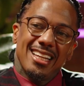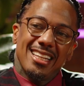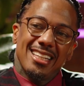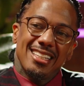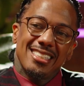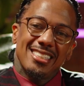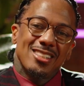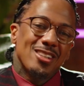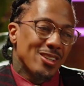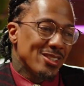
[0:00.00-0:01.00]

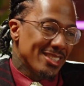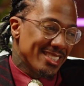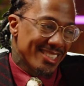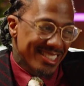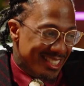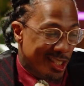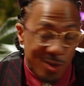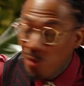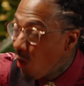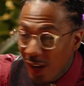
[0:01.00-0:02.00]
And
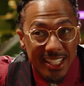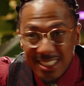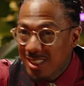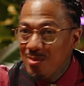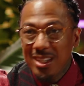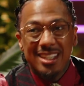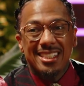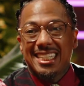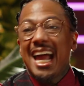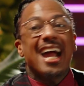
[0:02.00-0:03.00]
she wanted to be
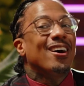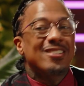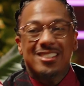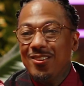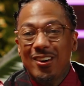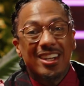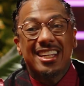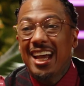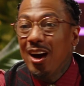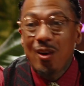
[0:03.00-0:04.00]
down. She
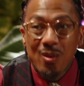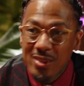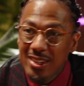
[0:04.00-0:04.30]
wanted to help.